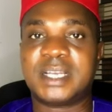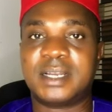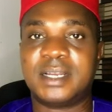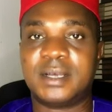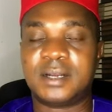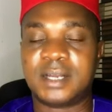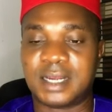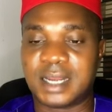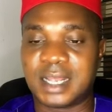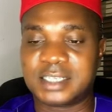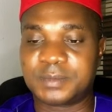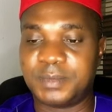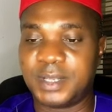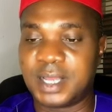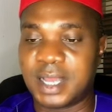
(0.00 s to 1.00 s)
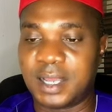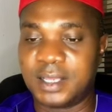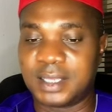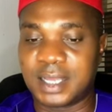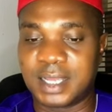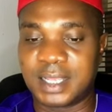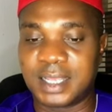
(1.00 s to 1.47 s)
channel and ask me how
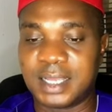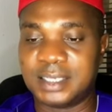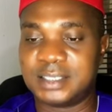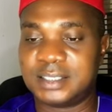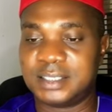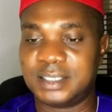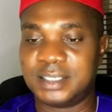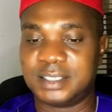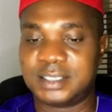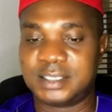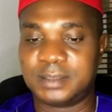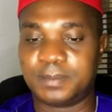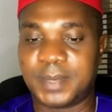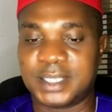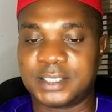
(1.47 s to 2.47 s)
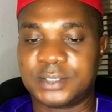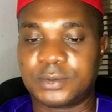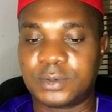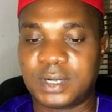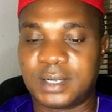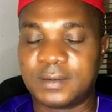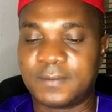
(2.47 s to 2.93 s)
you can get this
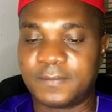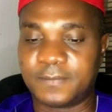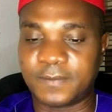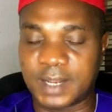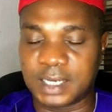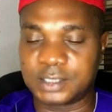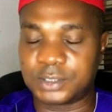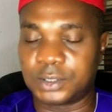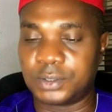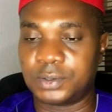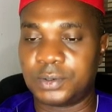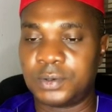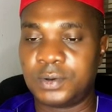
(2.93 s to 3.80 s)
particular version